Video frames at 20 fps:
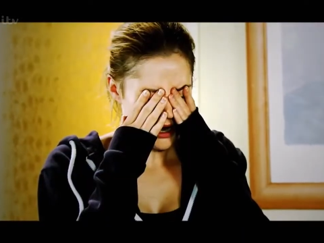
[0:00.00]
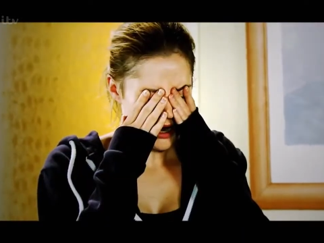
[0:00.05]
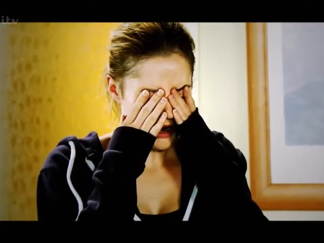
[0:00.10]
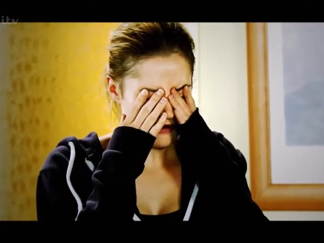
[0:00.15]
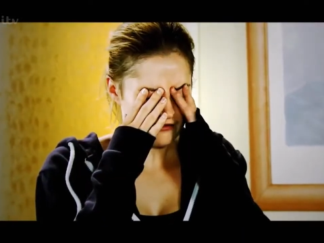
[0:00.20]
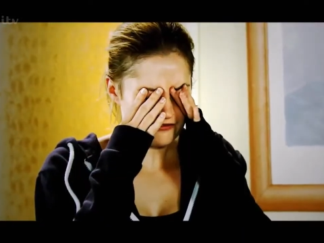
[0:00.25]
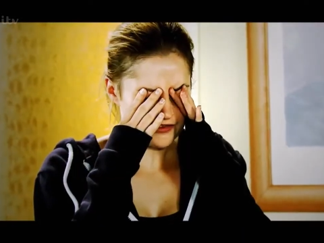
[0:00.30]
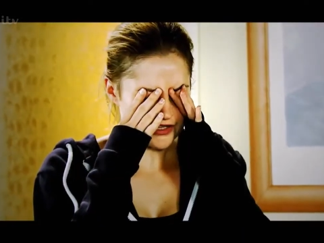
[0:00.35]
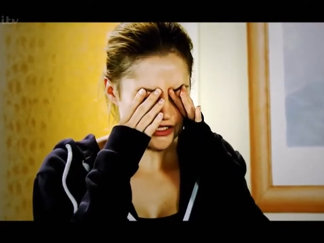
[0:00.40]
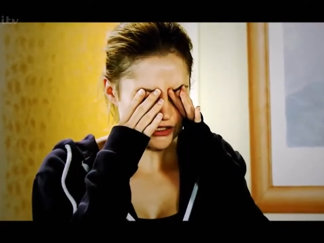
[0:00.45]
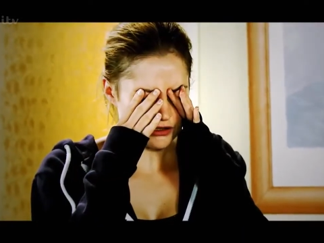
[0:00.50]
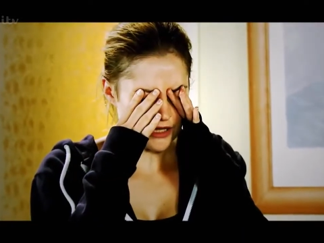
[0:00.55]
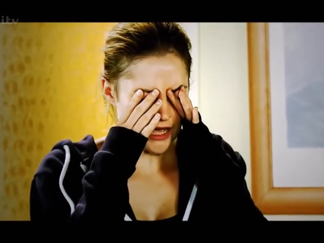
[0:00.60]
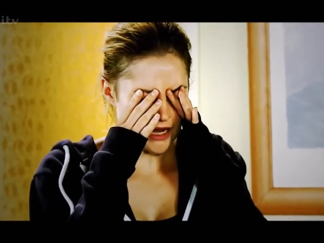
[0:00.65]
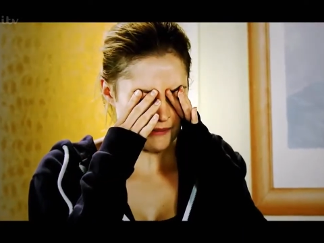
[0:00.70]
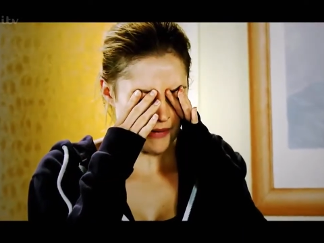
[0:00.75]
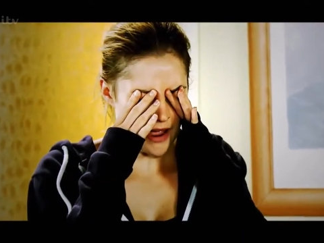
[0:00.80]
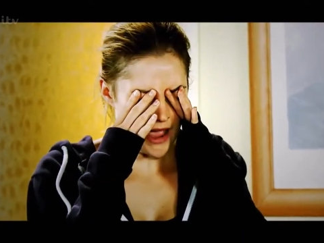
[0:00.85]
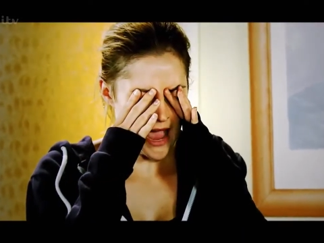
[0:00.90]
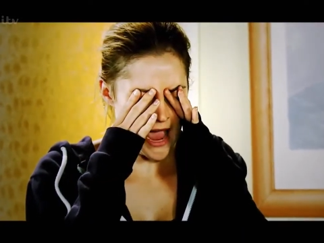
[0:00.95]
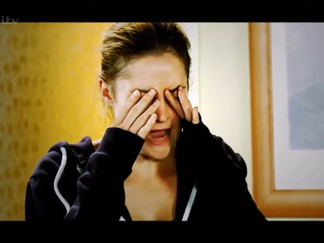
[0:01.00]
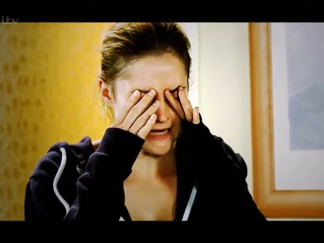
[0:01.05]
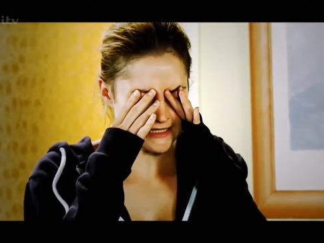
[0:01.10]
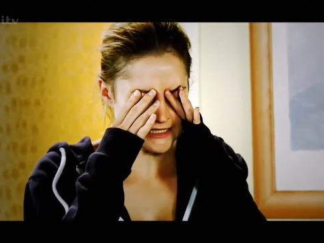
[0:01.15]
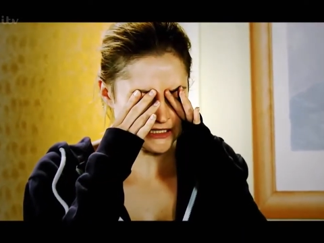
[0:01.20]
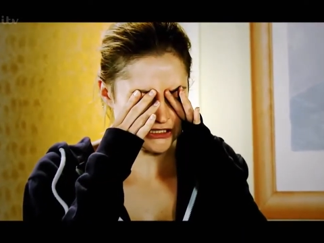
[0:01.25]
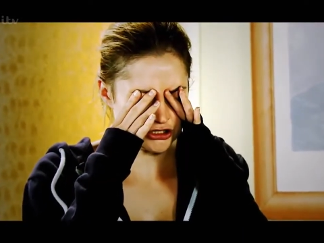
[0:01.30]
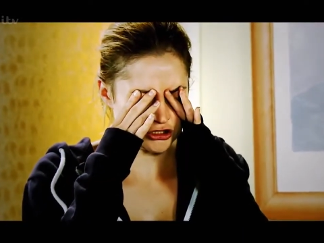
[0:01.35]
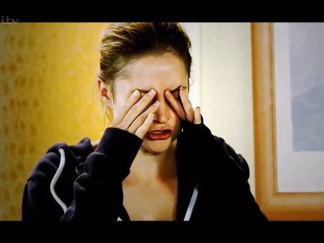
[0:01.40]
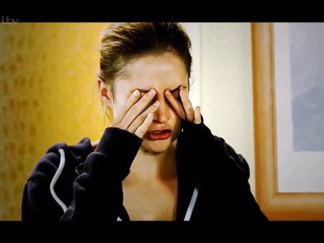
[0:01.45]
I feel like my head
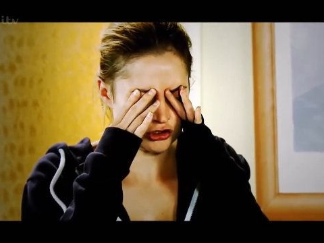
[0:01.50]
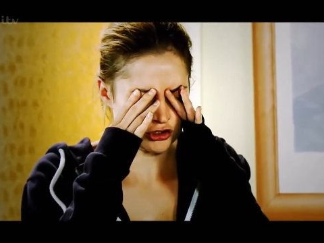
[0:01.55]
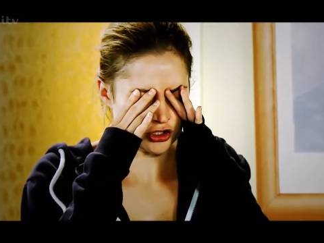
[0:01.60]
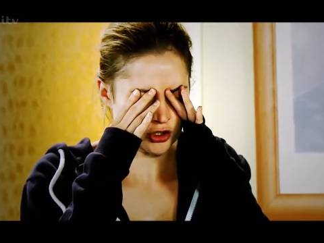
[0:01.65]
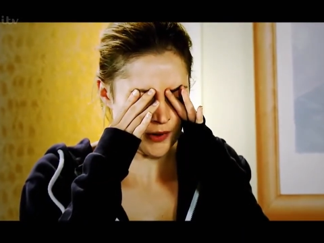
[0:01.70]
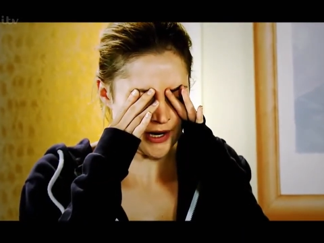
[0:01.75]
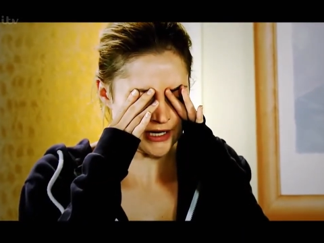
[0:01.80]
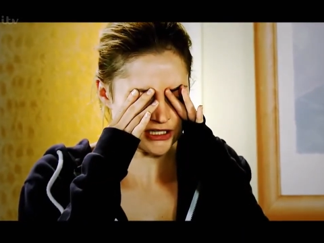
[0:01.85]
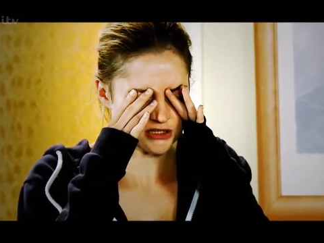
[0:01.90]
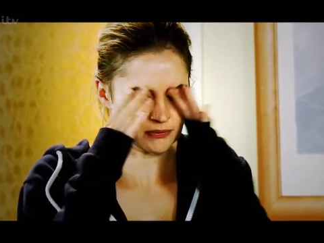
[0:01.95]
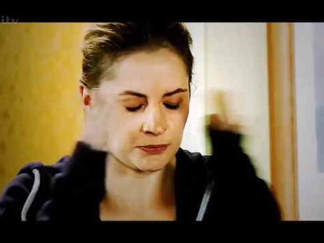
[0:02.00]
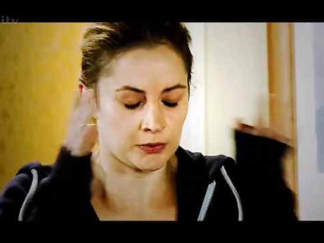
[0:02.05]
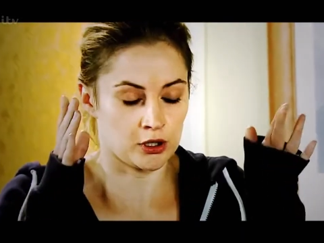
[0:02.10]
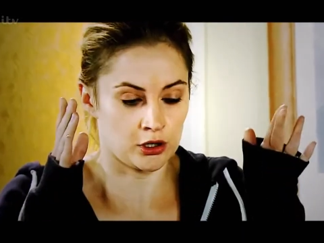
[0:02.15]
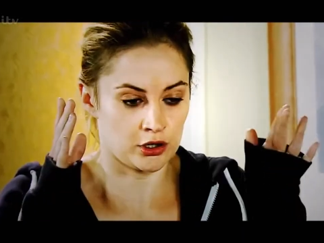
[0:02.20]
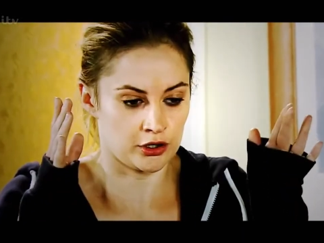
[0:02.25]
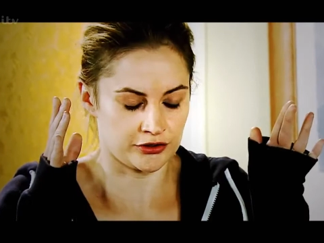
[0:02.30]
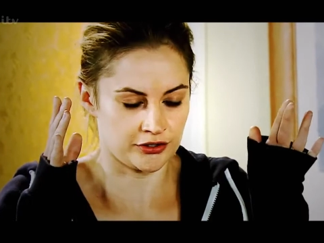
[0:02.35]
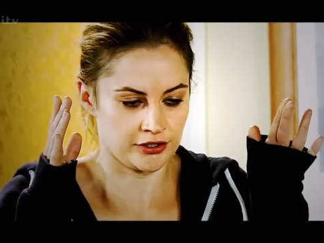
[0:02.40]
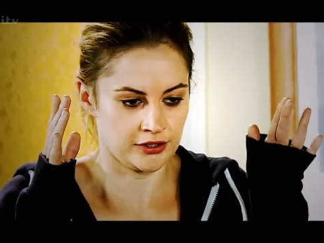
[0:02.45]
is just going to explode.